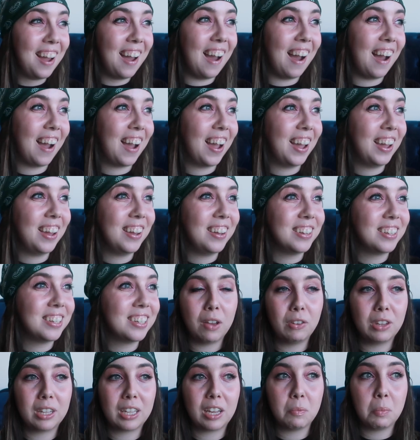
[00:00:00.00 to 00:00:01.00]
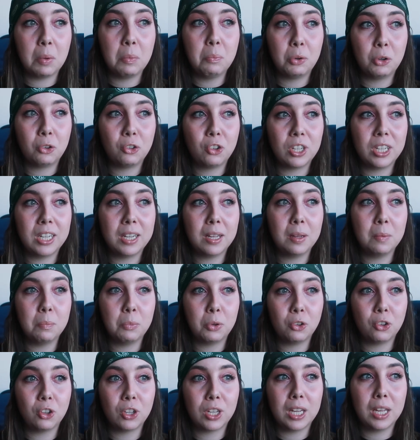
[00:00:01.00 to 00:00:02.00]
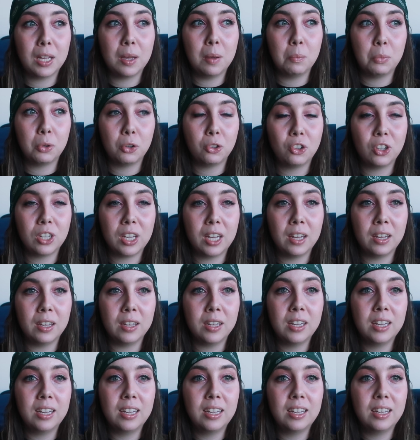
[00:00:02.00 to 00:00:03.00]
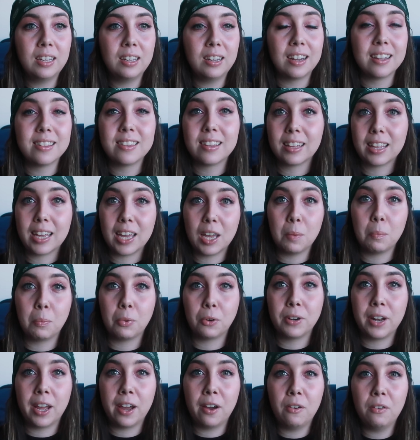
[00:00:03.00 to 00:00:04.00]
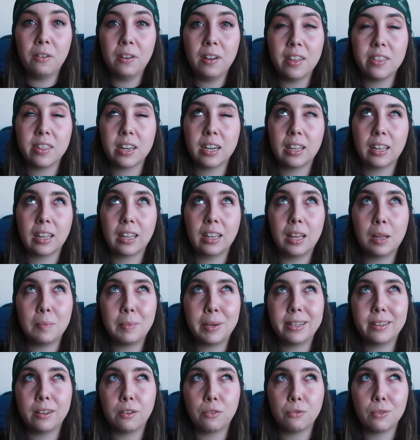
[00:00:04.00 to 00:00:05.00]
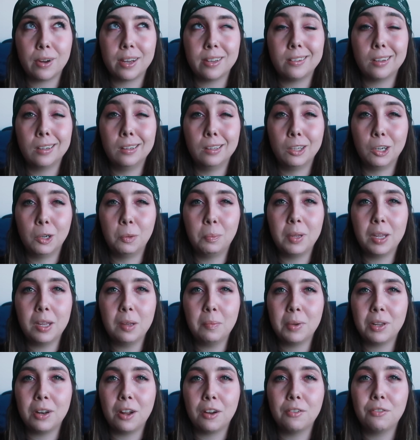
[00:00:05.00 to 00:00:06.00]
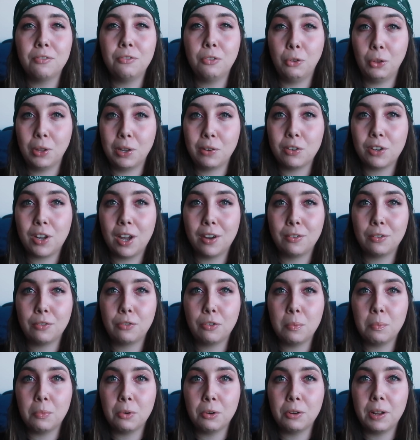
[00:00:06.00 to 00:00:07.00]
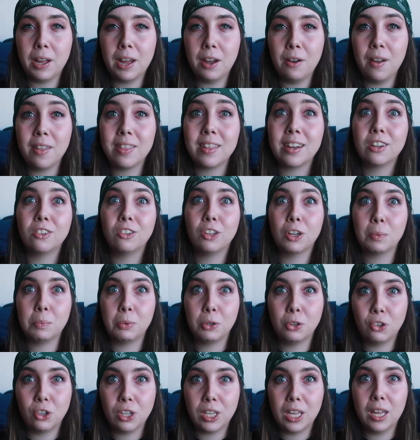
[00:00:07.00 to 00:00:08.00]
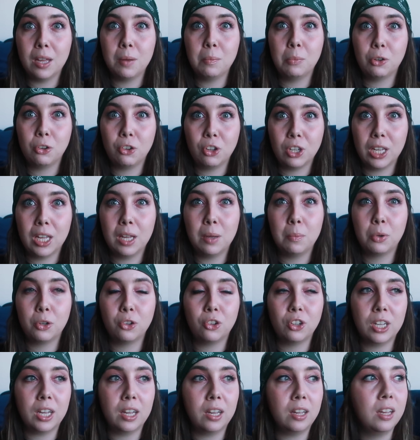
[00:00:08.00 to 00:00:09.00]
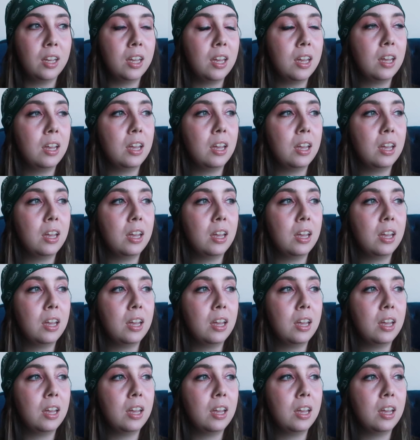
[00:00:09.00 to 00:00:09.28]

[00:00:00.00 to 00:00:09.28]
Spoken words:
I feel like I've been pushing it and pushing it and pushing it until I hit burnout, and then I like let myself rest a little bit but not fully recover from burnout, and then I start pushing it and pushing it and pushing it.